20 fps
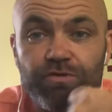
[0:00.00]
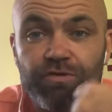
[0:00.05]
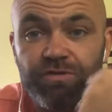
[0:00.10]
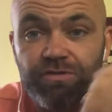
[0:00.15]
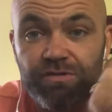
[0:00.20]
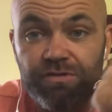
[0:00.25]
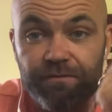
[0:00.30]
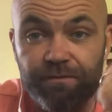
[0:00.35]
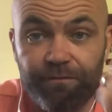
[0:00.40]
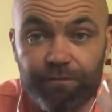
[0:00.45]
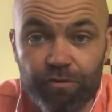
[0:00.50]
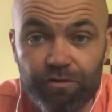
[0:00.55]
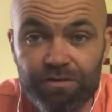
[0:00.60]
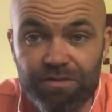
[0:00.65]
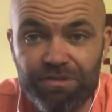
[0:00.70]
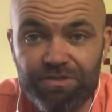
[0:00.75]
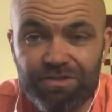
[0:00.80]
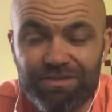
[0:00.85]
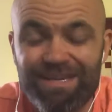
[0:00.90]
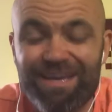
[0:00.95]
to the
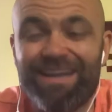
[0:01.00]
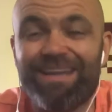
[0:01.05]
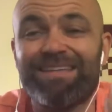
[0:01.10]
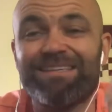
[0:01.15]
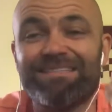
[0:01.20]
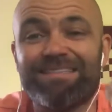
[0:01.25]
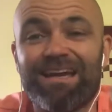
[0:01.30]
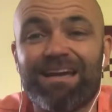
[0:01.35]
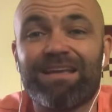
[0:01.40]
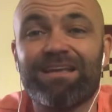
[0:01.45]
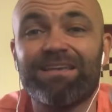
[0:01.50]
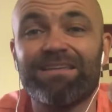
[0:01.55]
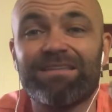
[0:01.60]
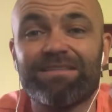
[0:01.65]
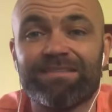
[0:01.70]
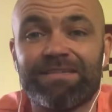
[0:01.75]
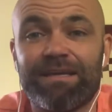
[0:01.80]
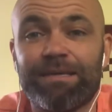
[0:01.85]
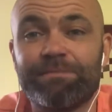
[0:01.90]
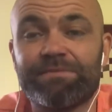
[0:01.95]
footage at exactly the
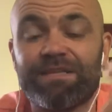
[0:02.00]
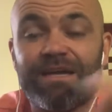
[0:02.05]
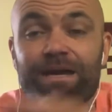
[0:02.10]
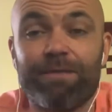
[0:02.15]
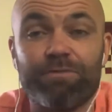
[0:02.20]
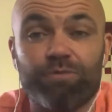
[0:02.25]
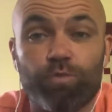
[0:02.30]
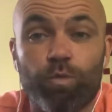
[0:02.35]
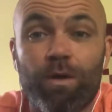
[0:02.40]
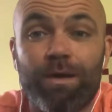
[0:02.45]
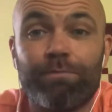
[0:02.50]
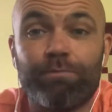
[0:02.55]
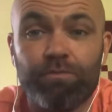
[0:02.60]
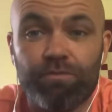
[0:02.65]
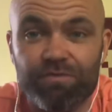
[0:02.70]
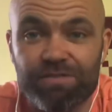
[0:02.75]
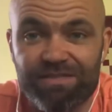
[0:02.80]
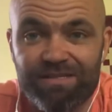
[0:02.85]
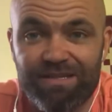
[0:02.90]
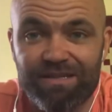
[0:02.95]
same time as white
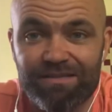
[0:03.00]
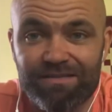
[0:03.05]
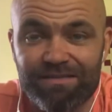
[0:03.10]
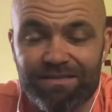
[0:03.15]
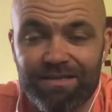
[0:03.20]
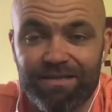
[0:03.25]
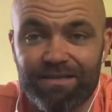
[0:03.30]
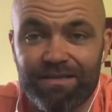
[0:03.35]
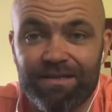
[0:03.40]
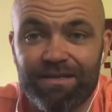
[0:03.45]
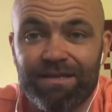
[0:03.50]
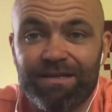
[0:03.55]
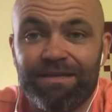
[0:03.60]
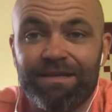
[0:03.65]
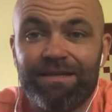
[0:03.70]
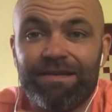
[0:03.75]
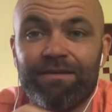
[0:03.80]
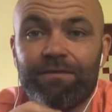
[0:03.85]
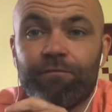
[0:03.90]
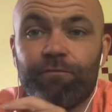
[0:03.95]
blood cells did,
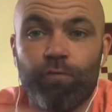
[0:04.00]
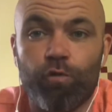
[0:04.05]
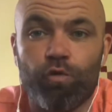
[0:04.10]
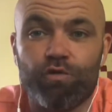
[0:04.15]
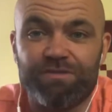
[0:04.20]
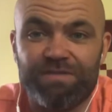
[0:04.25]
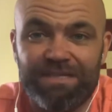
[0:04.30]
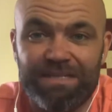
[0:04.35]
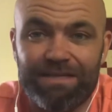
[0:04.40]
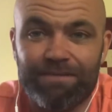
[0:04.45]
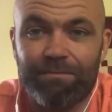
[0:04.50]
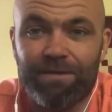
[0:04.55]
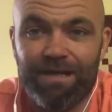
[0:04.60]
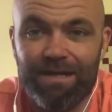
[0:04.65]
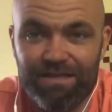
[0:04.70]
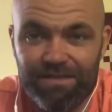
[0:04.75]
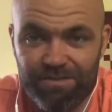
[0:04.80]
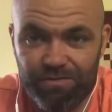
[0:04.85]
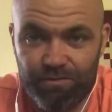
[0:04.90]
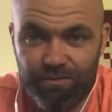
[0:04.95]
14
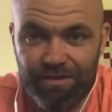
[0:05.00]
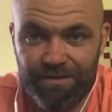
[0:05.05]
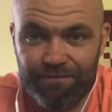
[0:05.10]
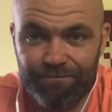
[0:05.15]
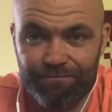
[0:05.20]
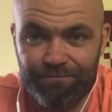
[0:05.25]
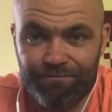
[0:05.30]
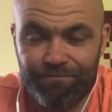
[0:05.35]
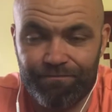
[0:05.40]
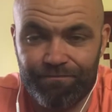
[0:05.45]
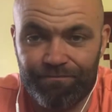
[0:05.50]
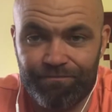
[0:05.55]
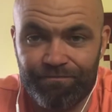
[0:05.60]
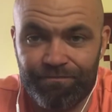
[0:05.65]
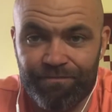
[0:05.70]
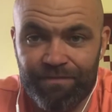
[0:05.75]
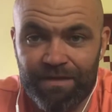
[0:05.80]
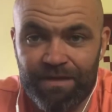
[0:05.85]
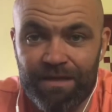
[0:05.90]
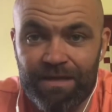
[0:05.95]
miles away.
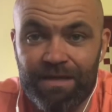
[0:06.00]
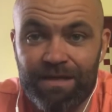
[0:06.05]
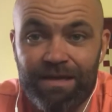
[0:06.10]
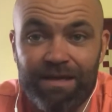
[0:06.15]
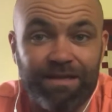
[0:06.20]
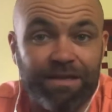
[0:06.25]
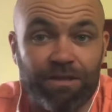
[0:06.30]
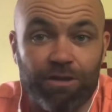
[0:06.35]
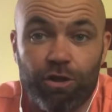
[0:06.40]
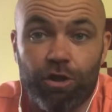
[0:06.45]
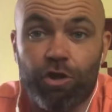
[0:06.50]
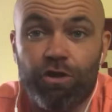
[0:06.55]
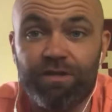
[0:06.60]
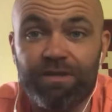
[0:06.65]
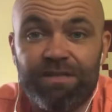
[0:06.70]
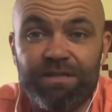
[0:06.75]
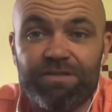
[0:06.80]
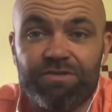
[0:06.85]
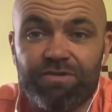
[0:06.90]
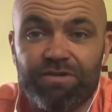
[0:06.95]
And he did a lot of
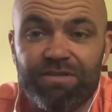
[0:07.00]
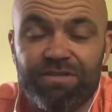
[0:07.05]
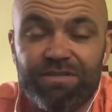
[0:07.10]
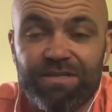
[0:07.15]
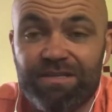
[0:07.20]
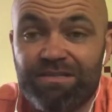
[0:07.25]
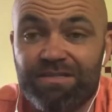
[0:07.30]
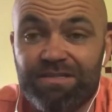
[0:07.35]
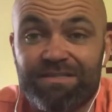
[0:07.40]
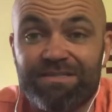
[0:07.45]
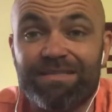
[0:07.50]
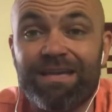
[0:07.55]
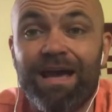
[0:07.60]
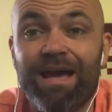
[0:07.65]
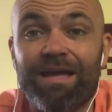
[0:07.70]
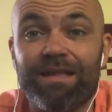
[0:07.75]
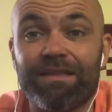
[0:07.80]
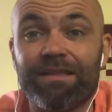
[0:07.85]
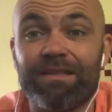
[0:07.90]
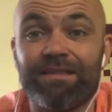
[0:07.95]
these researches.
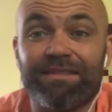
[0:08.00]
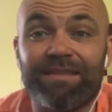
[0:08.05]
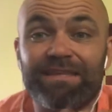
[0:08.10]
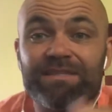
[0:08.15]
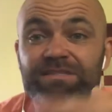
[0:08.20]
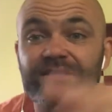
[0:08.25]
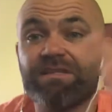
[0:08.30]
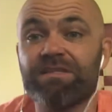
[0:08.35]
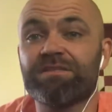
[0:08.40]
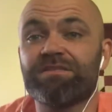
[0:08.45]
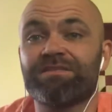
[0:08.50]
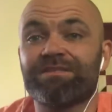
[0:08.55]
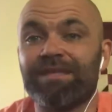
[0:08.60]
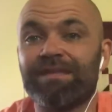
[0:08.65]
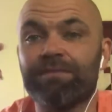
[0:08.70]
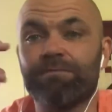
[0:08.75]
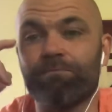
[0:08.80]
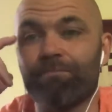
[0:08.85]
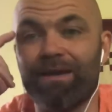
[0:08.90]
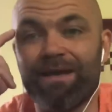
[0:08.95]
The distance
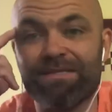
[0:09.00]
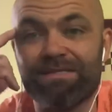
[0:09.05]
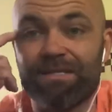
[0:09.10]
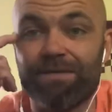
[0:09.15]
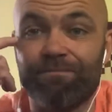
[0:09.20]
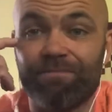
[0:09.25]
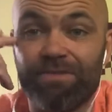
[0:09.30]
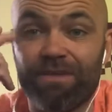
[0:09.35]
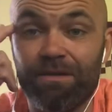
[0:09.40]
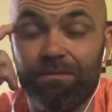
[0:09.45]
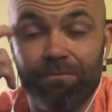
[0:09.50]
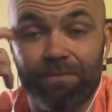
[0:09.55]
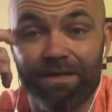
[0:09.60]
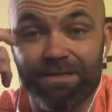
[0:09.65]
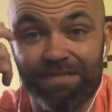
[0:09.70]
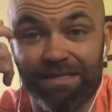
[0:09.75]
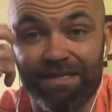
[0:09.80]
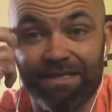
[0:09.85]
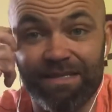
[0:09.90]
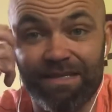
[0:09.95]
didn't matter.
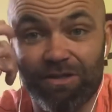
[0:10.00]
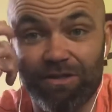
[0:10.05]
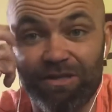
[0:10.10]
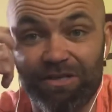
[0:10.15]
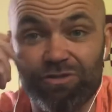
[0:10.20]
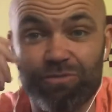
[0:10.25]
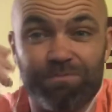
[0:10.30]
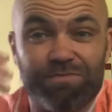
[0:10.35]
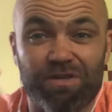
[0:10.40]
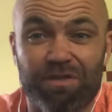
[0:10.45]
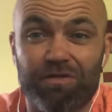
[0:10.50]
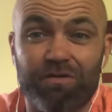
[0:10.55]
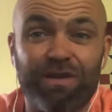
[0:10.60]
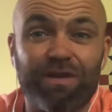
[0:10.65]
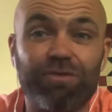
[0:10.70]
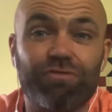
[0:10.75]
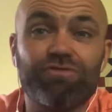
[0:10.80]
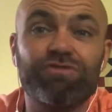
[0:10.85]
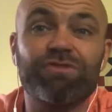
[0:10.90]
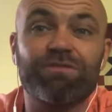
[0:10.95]
He did these up to
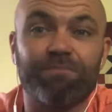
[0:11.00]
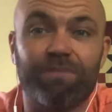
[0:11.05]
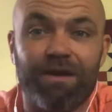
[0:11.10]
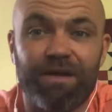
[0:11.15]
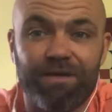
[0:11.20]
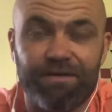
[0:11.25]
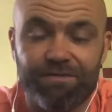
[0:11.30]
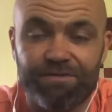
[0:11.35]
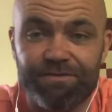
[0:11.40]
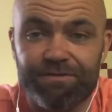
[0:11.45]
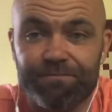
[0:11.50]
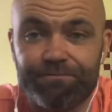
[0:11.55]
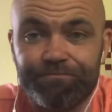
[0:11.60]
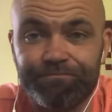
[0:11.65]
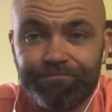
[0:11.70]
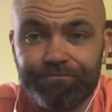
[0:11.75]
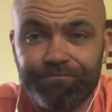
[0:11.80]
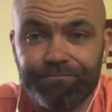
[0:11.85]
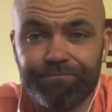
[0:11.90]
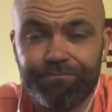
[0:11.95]
300 miles.
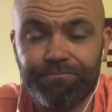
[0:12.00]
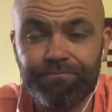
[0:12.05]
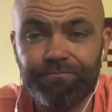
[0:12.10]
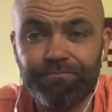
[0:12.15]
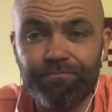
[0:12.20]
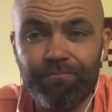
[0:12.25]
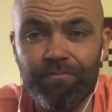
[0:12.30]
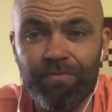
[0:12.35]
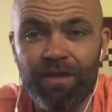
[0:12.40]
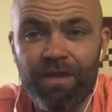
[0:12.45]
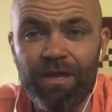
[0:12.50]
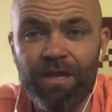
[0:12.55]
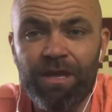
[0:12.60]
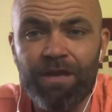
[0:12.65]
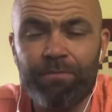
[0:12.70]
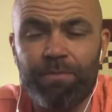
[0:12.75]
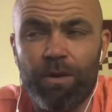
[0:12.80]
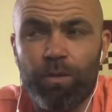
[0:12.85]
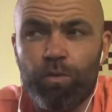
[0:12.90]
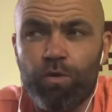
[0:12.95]

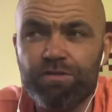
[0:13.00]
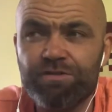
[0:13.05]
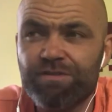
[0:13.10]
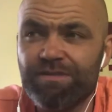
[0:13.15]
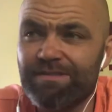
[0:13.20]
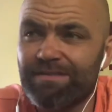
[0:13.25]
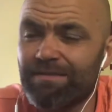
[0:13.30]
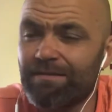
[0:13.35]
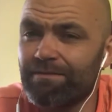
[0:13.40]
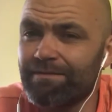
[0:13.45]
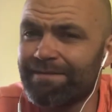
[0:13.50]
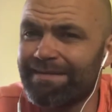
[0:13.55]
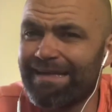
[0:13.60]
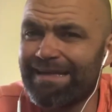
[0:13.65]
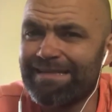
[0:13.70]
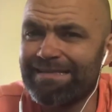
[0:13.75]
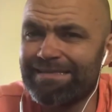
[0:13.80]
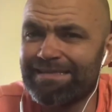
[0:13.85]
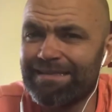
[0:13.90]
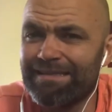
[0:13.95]
But it wasn't until
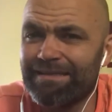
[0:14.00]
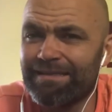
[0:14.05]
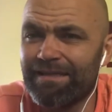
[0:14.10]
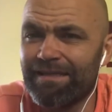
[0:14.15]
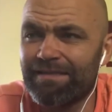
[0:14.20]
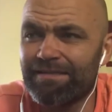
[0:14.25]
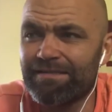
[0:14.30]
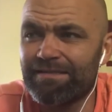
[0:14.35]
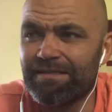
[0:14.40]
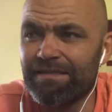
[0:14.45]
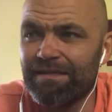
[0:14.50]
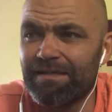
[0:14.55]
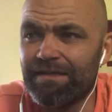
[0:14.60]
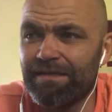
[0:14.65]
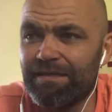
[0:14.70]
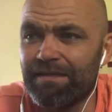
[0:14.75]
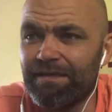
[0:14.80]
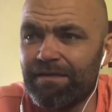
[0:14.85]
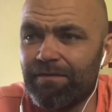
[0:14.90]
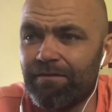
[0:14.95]

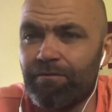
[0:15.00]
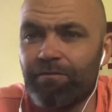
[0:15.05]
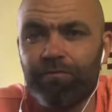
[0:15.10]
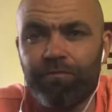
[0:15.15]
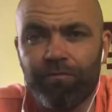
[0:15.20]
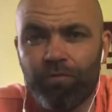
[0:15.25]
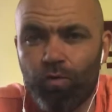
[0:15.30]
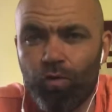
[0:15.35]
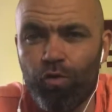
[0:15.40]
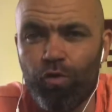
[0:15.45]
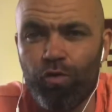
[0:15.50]
1994, I